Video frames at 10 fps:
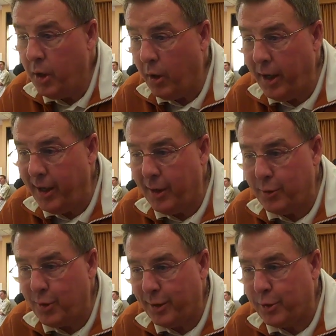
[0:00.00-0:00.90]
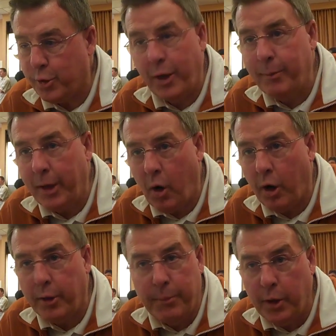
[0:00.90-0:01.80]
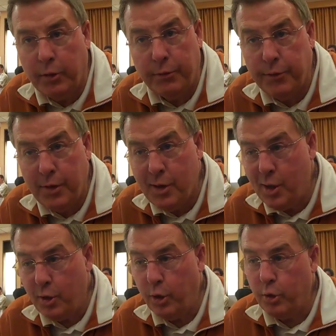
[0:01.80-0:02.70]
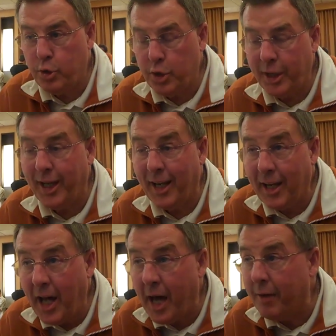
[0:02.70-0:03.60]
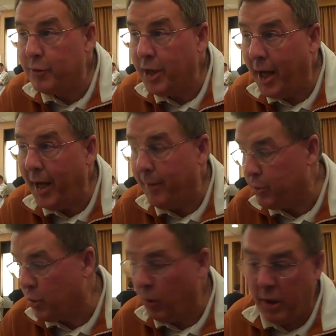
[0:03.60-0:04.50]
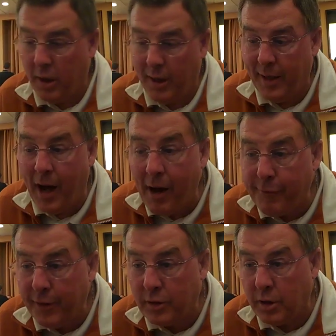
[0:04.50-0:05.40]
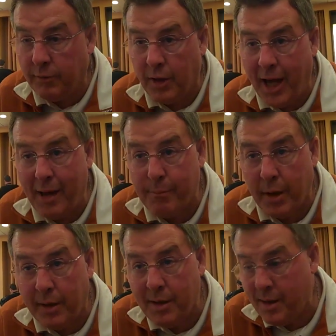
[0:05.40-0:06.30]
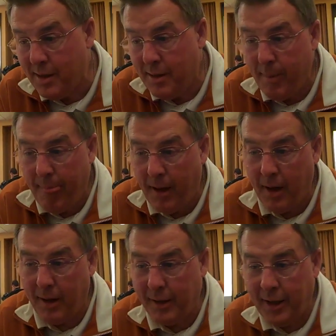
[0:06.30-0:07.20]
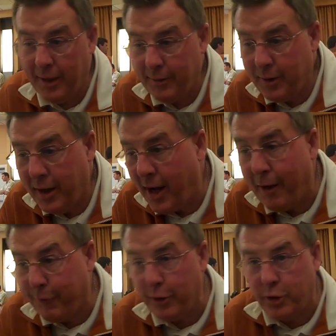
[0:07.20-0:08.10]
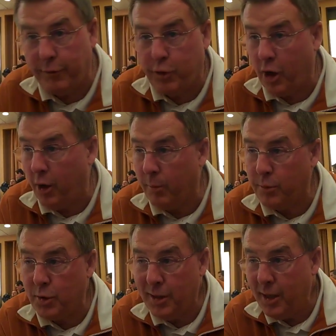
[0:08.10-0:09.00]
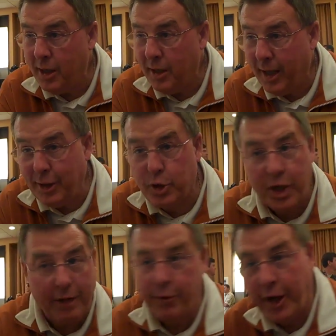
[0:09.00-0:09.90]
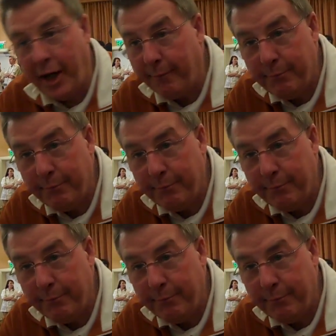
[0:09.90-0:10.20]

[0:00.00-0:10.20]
He is extremely hard to move. You see a lot of times where an offensive lineman, in offensive terms, he's covered up.